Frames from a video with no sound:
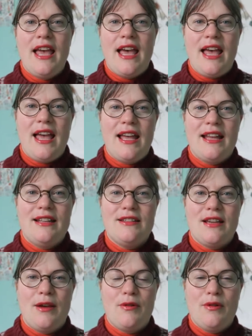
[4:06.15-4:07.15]

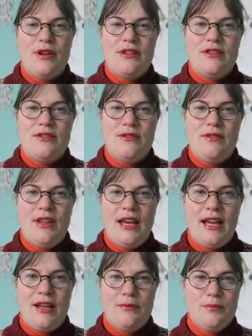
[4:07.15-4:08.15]
And I'm going to do
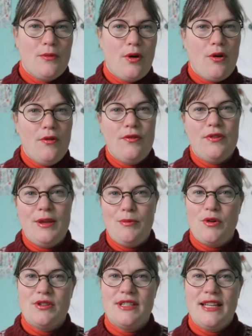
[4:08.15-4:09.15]
that hopefully
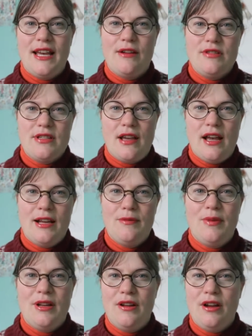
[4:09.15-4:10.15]
mostly
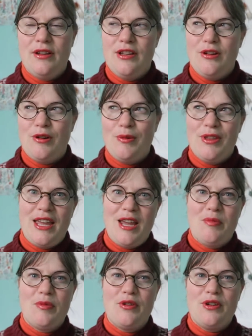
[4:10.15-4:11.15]
outside, but you know, with
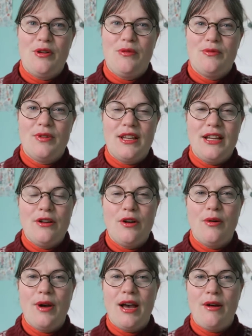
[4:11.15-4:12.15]
April you don't really
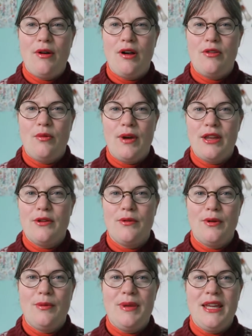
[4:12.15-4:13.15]
know how all the weather
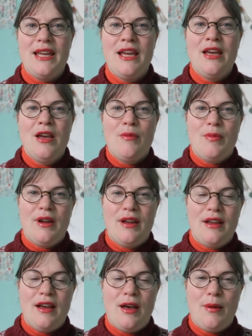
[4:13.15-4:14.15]
will be,
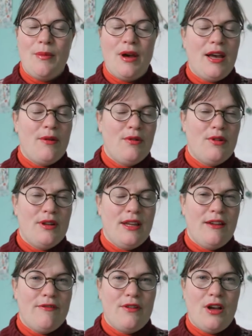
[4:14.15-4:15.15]
but I will,
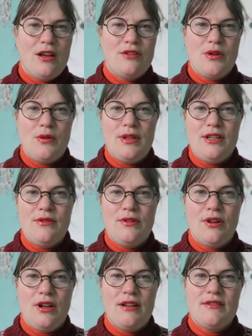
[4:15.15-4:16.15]
if not totally do
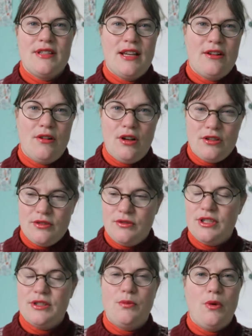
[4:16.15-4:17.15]
it all outside, I'll also
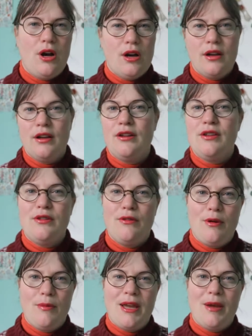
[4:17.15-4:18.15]
just walk
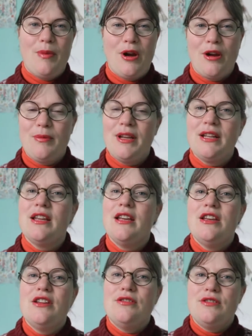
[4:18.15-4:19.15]
throughout my apartment
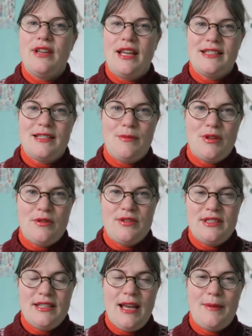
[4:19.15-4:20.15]
to get some of those
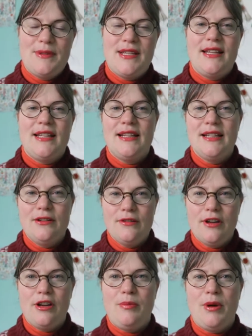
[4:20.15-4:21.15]
steps. And the
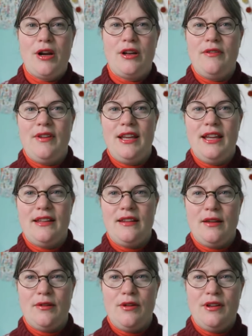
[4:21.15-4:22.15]
literary part of it is
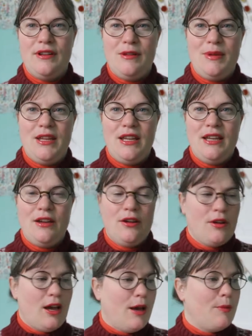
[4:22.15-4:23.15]
I'm going to be
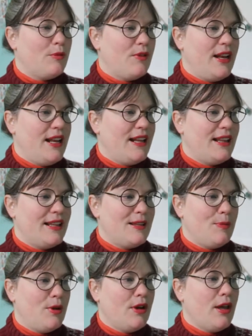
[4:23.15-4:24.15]
reading this
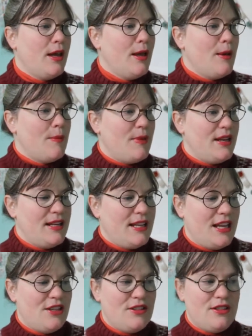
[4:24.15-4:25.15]
book,
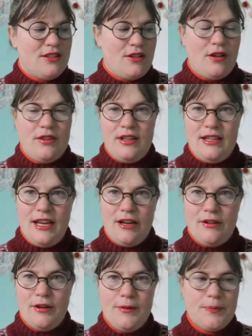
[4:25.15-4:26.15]
Meditations on the
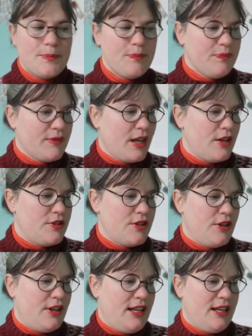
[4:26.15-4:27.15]
Tarot, A
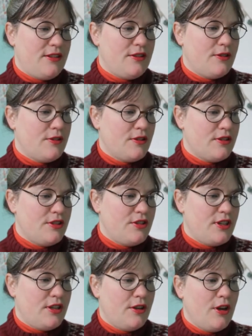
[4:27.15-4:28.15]
Journey into
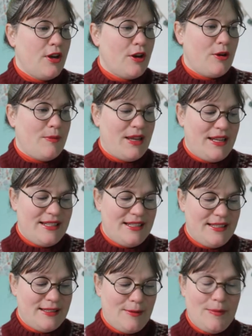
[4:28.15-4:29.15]
Christian
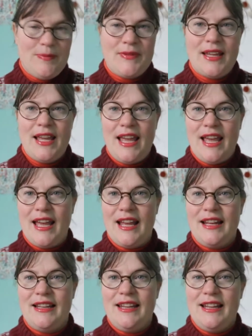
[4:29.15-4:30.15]
Hermeticism,
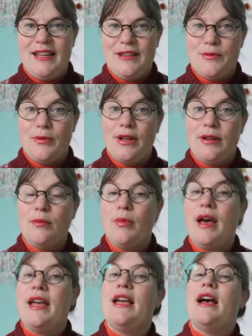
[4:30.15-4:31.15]
and it is written
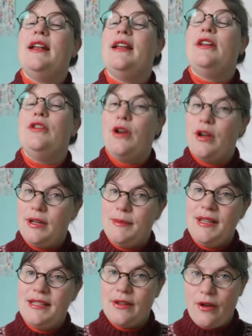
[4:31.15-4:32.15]
by an
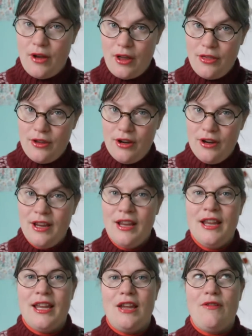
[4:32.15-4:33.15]
anonymous author,
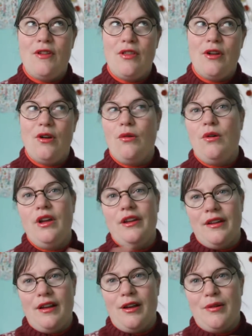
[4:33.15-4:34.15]
even though
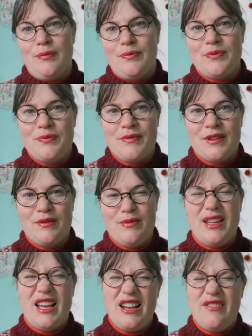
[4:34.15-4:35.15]

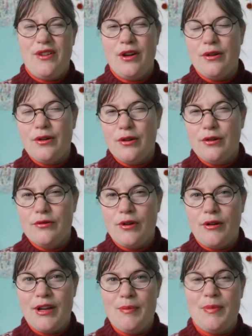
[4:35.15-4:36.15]
we kind of know who
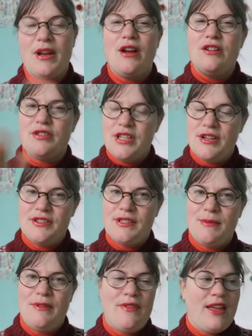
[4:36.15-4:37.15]
wrote it, but I'll share
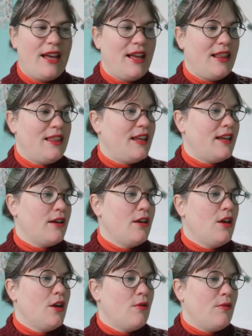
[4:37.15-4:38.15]
some of that, I think,
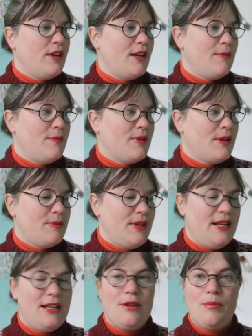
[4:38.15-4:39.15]
when I'm
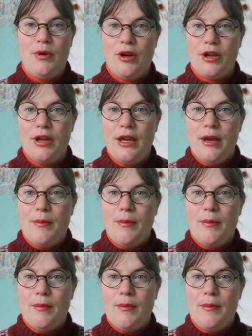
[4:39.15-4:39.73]
completed the book.